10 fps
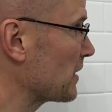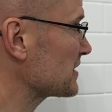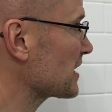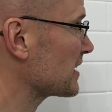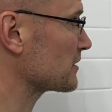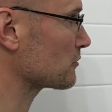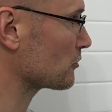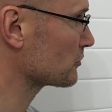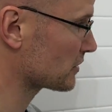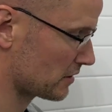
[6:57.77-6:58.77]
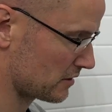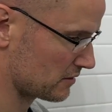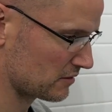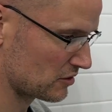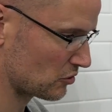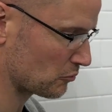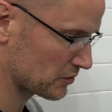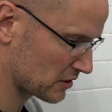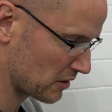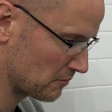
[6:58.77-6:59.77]
That's kind of gross. Soap
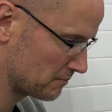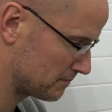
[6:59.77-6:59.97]
scum.